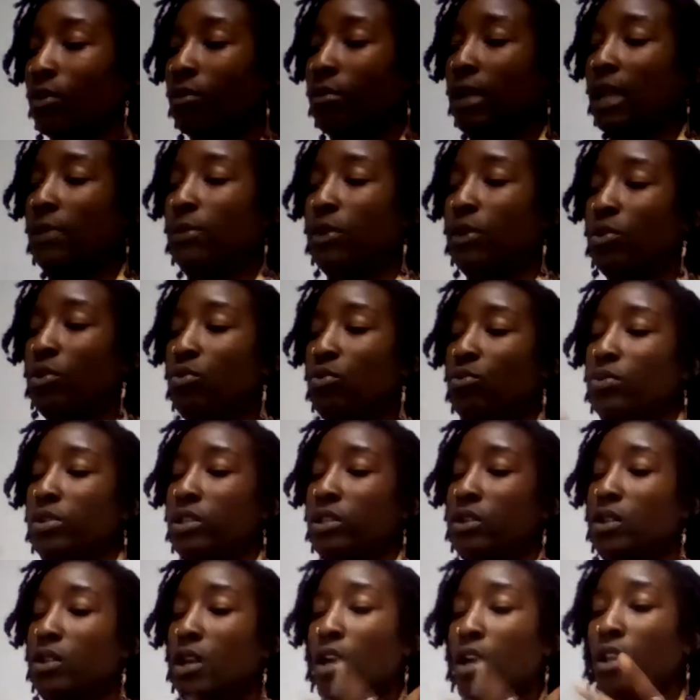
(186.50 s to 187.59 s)
or maybe you
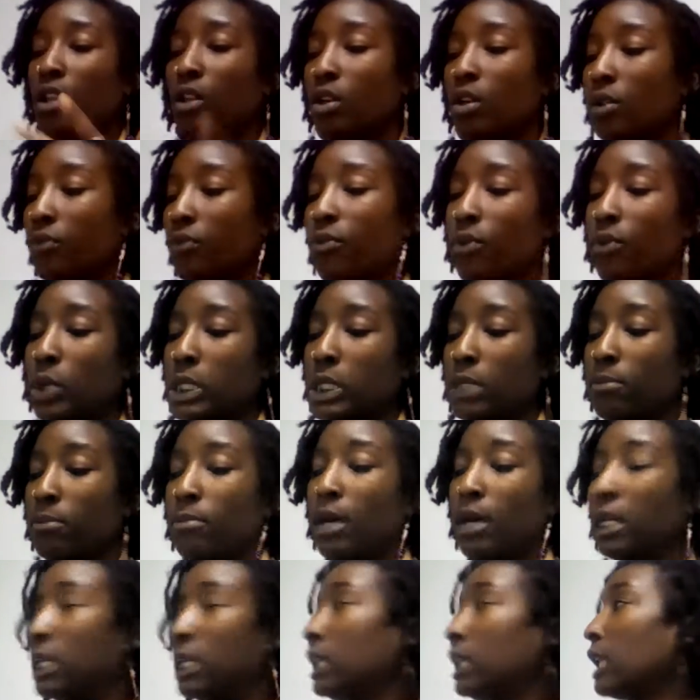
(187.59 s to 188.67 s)
was looking for some
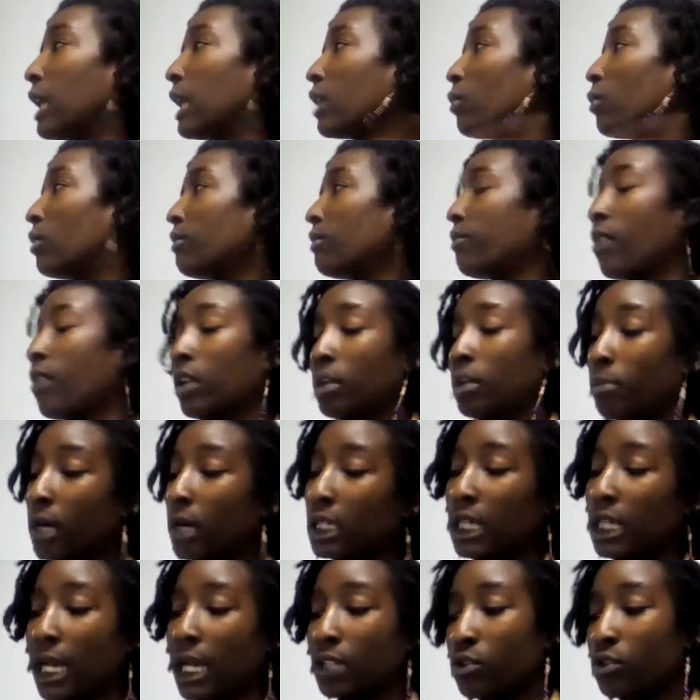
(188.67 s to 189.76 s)
money, like a windfall of
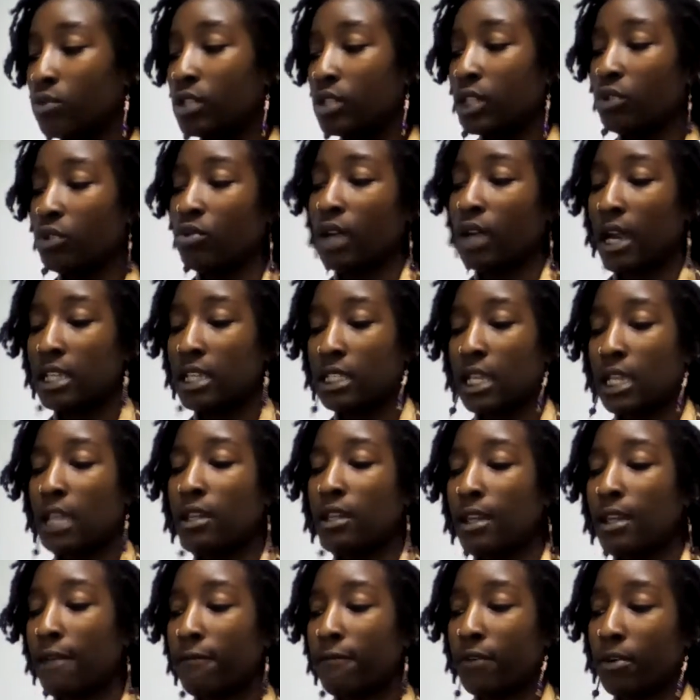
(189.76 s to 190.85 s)
money. I do see you guys
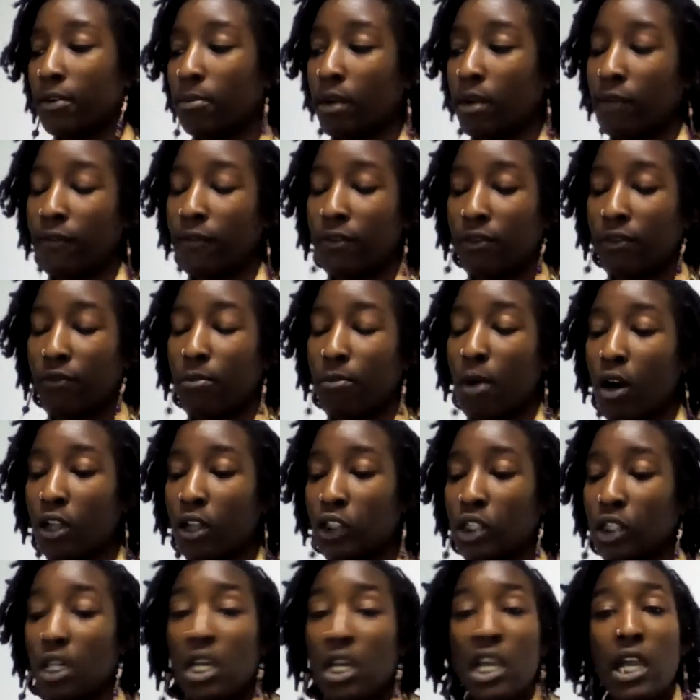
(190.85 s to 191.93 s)
getting that for the month of
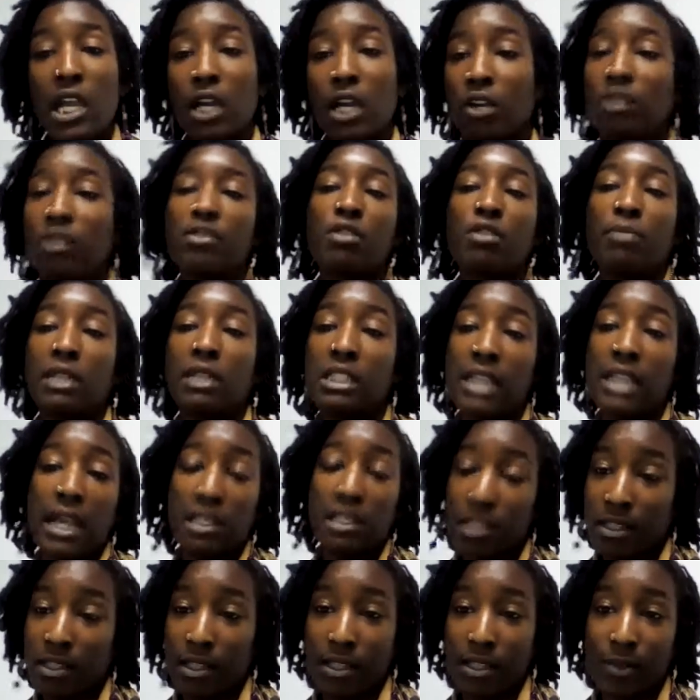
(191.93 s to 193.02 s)
March. It can also be
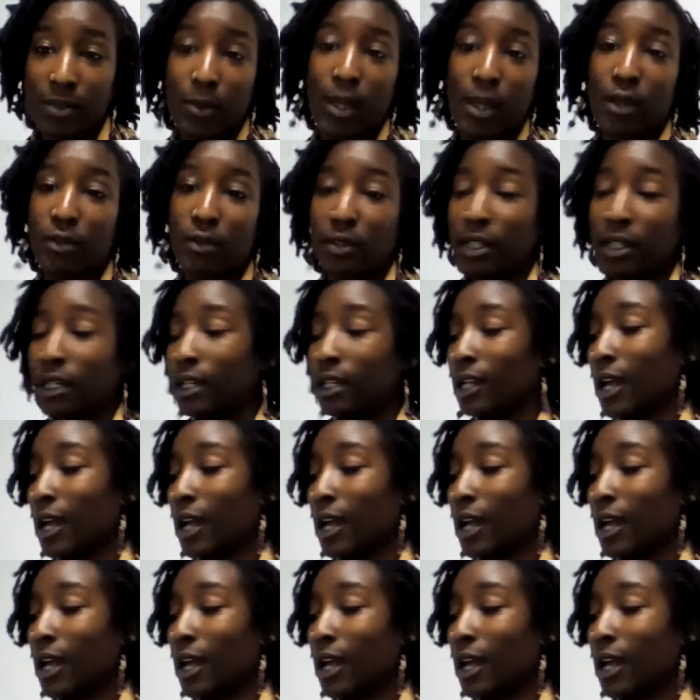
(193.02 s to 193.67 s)
taxes as well.